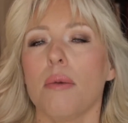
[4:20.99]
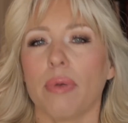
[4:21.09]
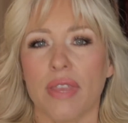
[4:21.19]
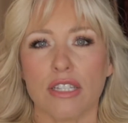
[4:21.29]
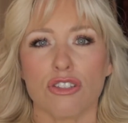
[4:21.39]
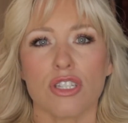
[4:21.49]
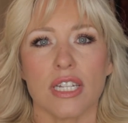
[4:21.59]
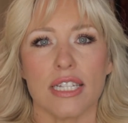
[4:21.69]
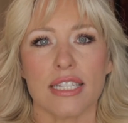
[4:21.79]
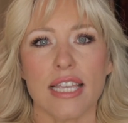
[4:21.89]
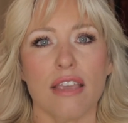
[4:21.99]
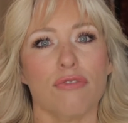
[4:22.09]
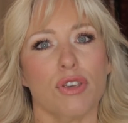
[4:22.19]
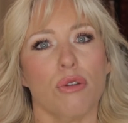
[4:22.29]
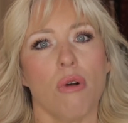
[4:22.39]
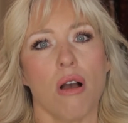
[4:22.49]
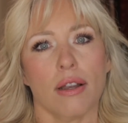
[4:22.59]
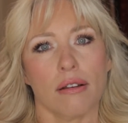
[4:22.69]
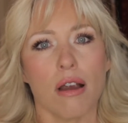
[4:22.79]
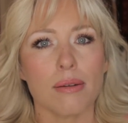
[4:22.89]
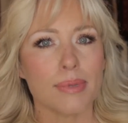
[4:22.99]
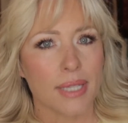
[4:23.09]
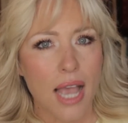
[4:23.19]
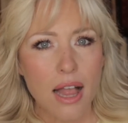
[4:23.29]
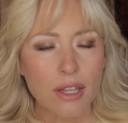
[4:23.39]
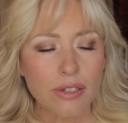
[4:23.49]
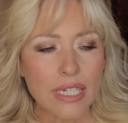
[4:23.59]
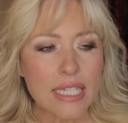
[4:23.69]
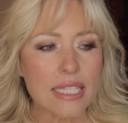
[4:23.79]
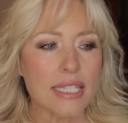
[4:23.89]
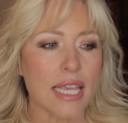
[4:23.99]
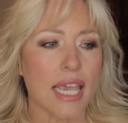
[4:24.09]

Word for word: but that's just gonna save you on carbs and calories